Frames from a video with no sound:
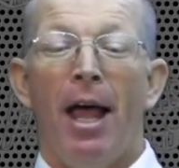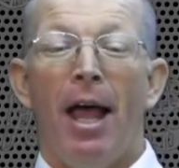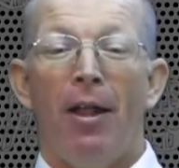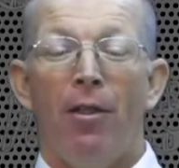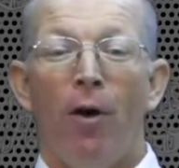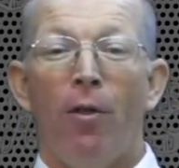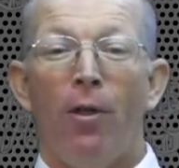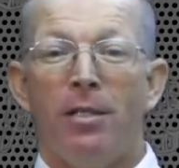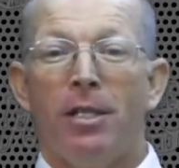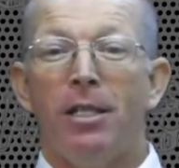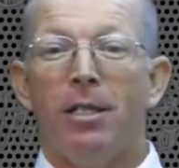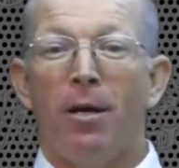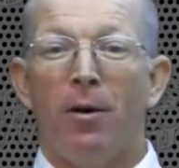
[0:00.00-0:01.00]
And though this
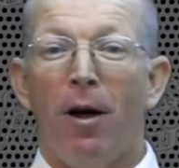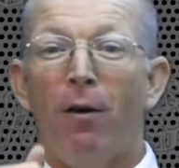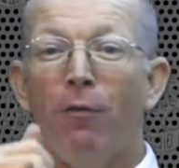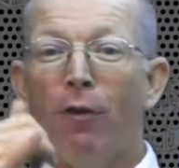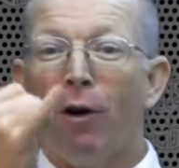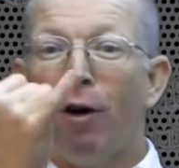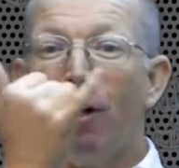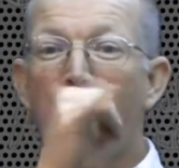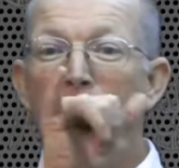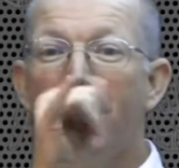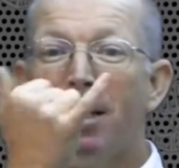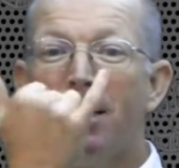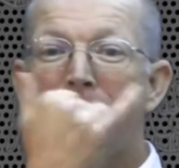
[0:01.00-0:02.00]
isn't a
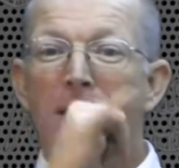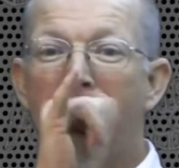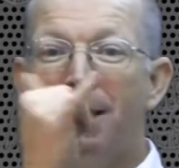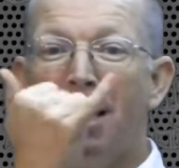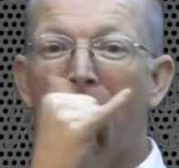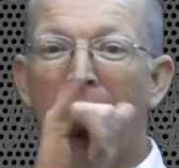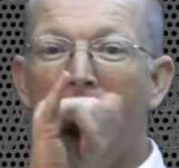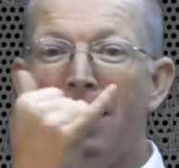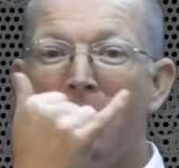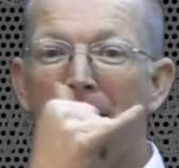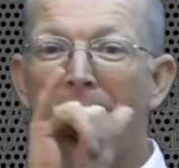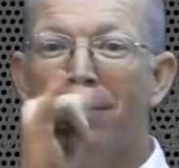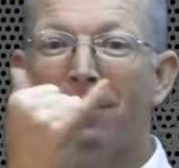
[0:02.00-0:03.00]
verb, silly.